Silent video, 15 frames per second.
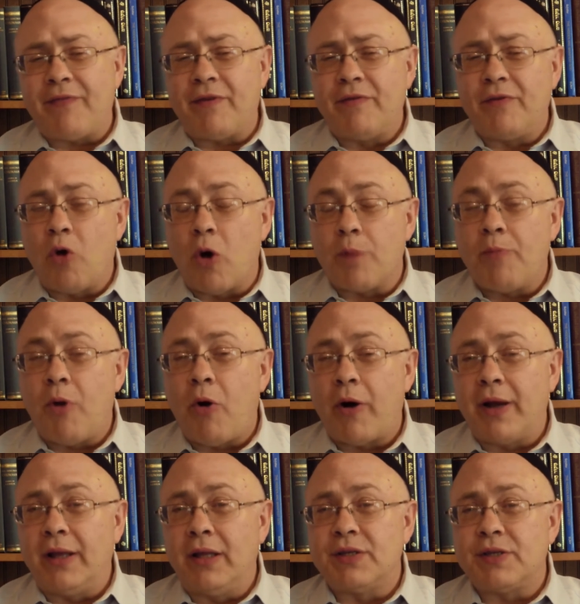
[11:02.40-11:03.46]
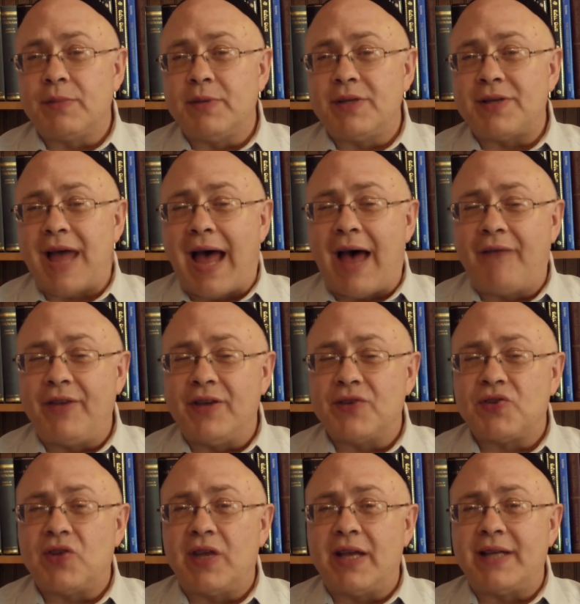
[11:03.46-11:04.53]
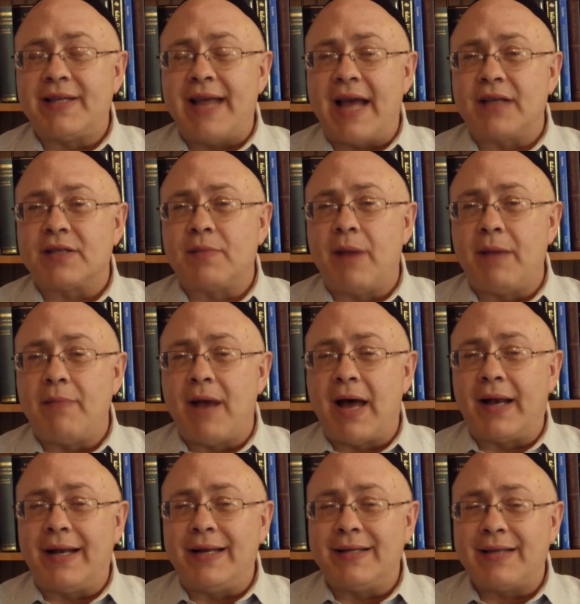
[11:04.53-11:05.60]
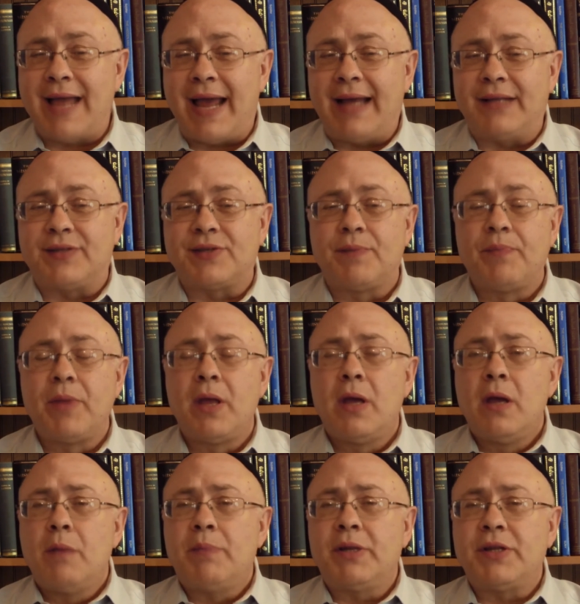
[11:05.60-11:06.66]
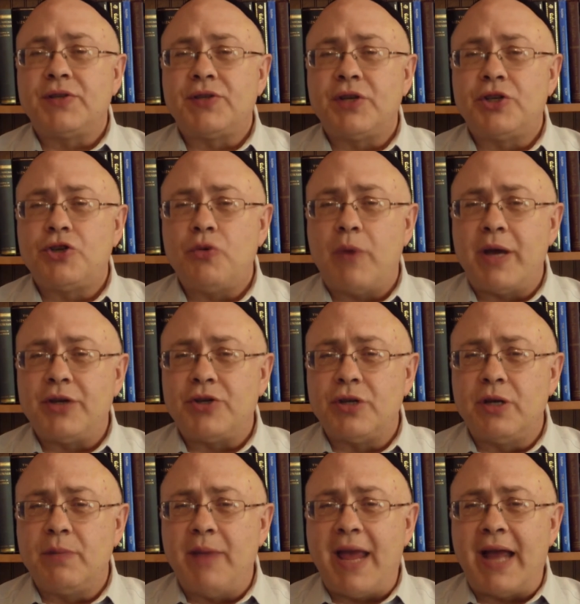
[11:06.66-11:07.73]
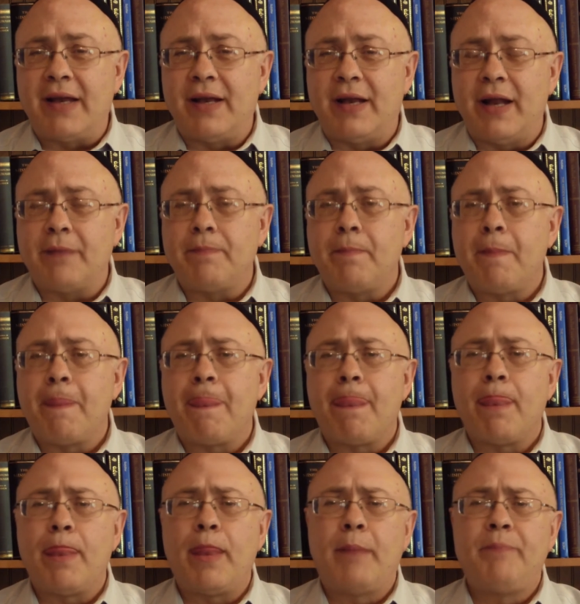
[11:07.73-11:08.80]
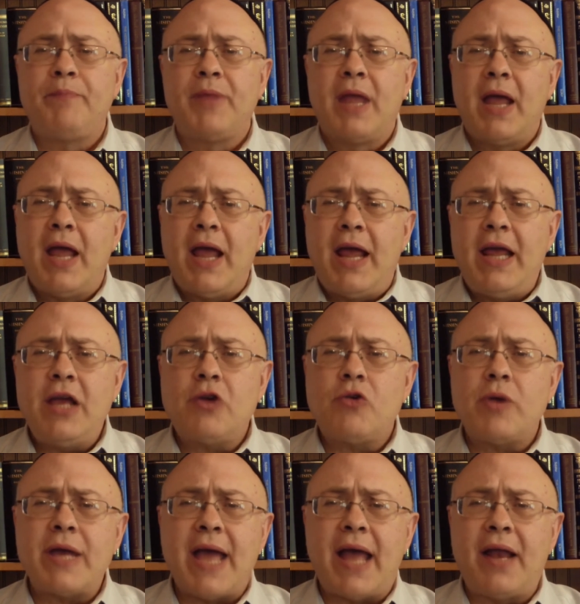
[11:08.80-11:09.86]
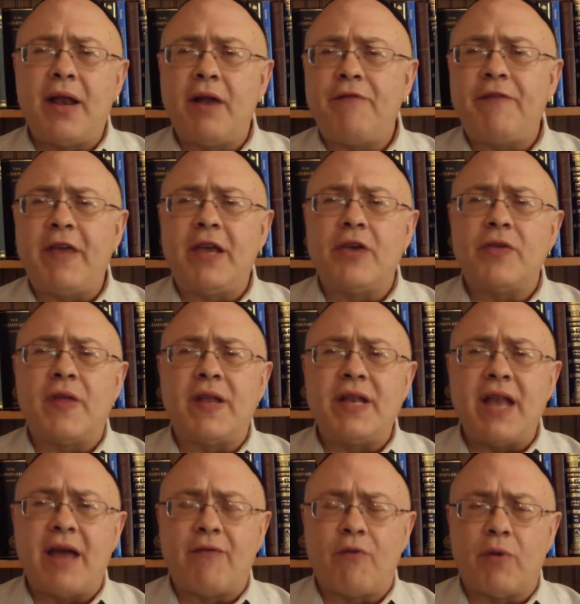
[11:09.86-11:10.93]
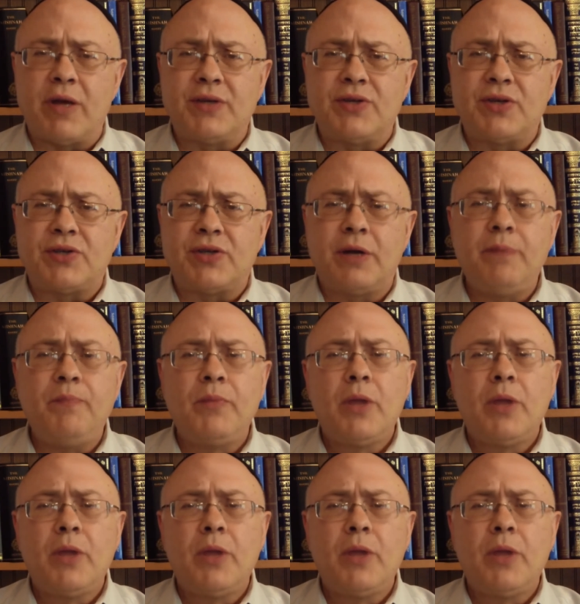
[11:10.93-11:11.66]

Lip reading: of corporealism is obviously a task Maimonides hates, but the situation demanded it. He created a figure that never existed,